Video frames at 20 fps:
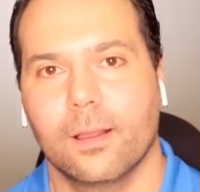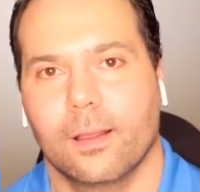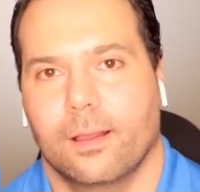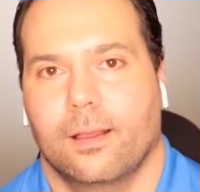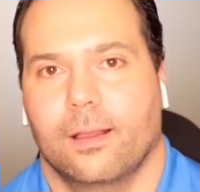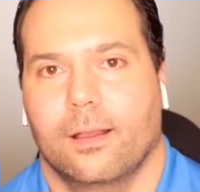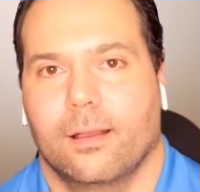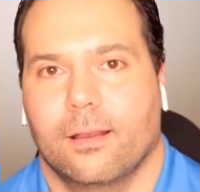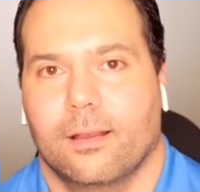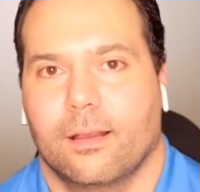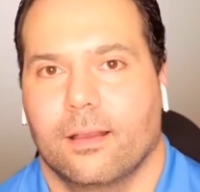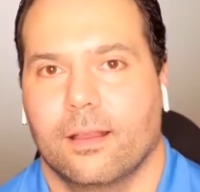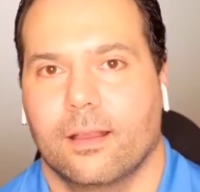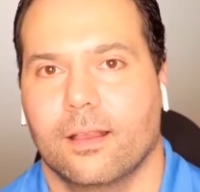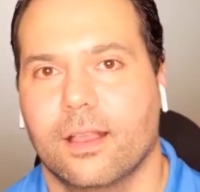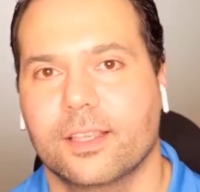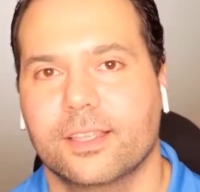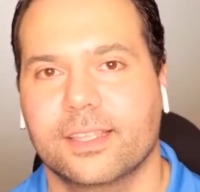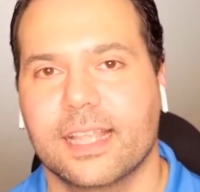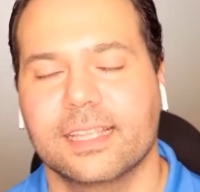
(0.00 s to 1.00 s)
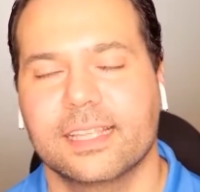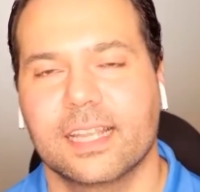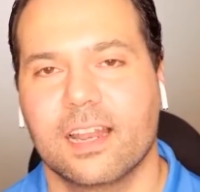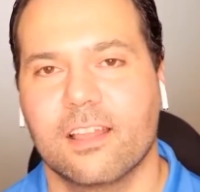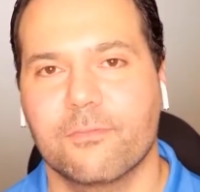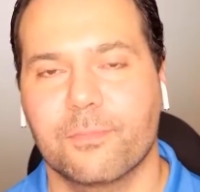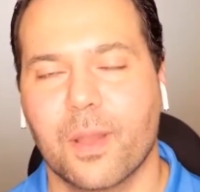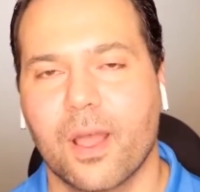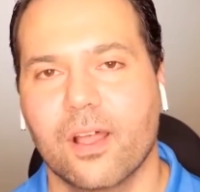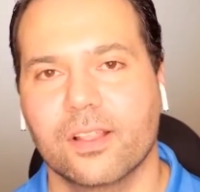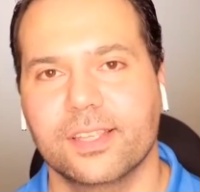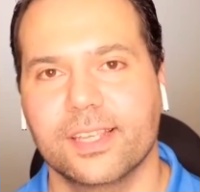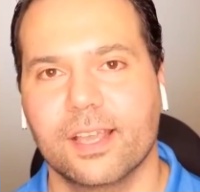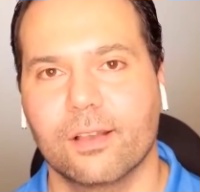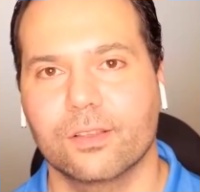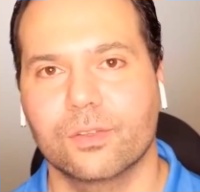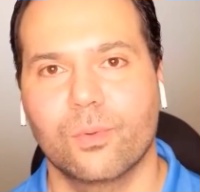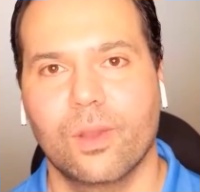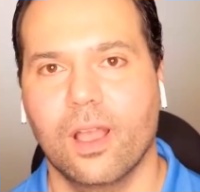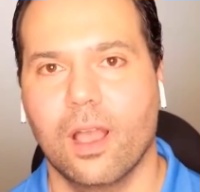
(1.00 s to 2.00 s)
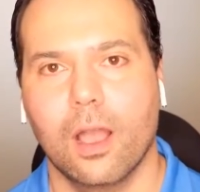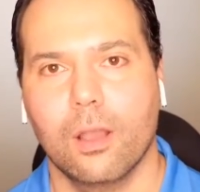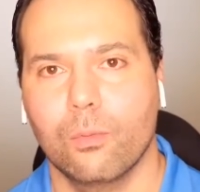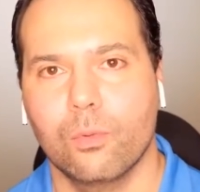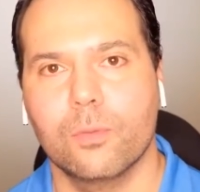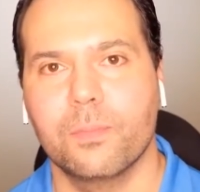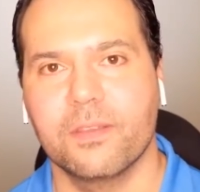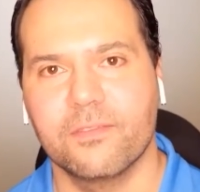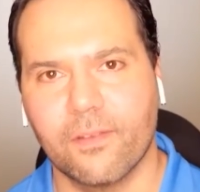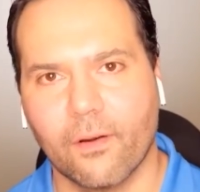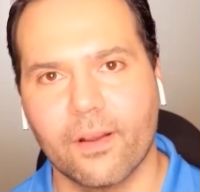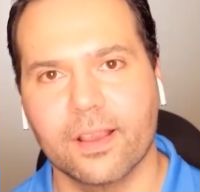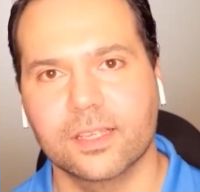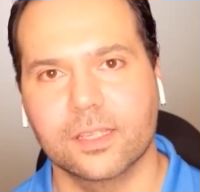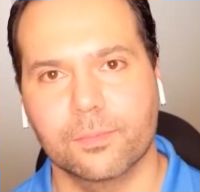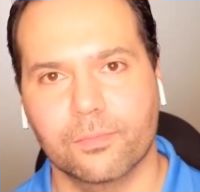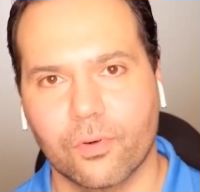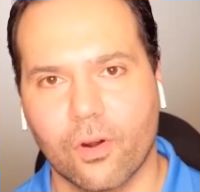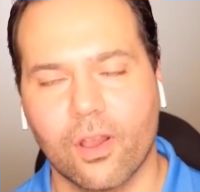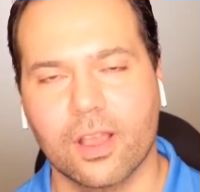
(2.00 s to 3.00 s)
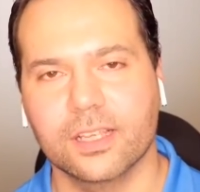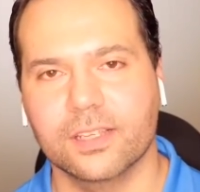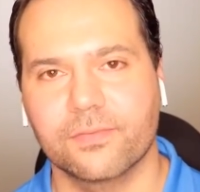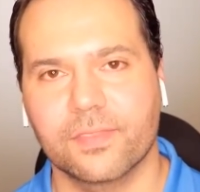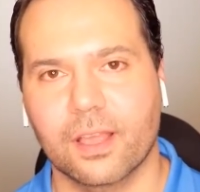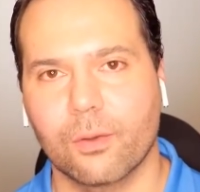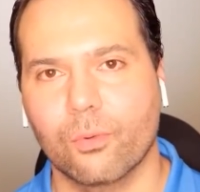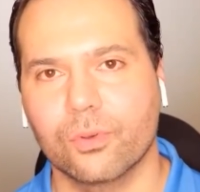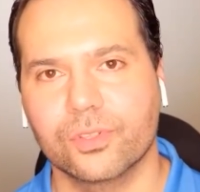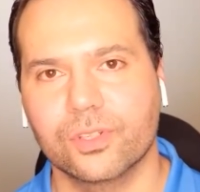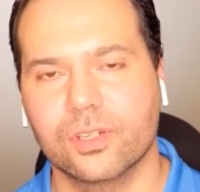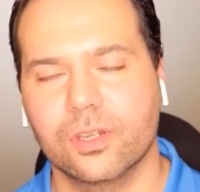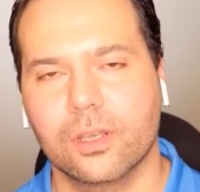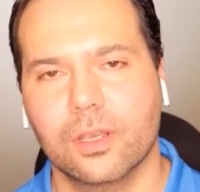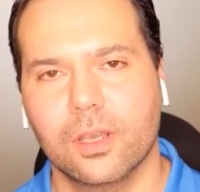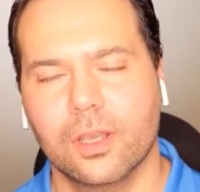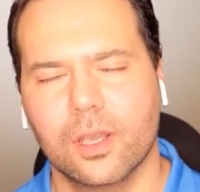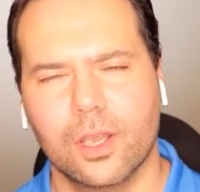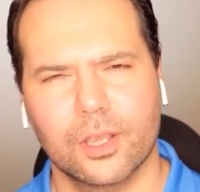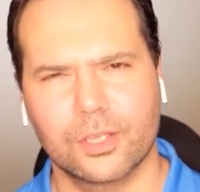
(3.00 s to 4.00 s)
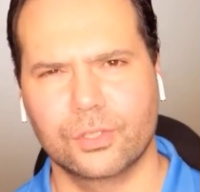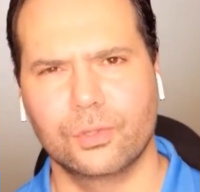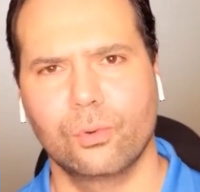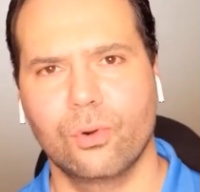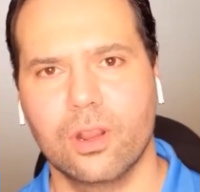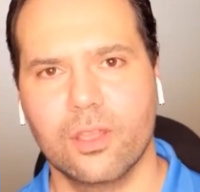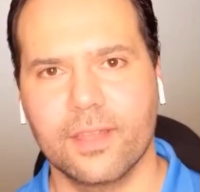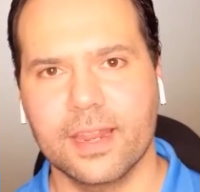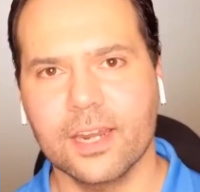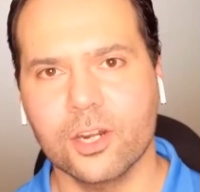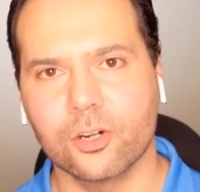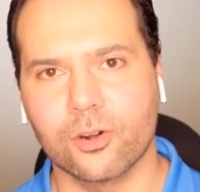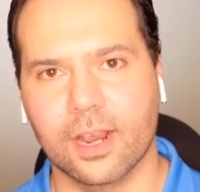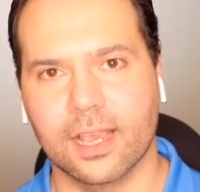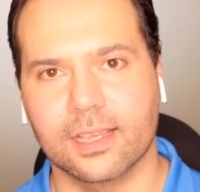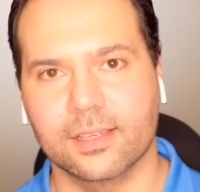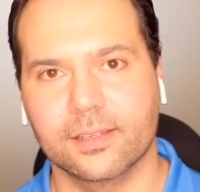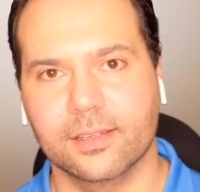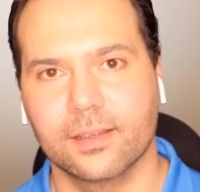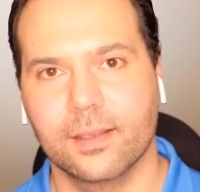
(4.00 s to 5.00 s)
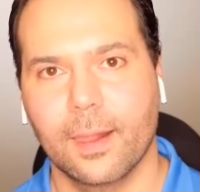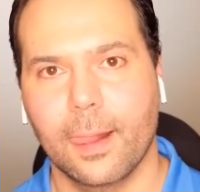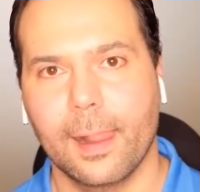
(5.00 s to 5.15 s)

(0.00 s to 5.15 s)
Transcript: a centre-left party elsewhere, I would be very surprised if that wasn't a story of interest.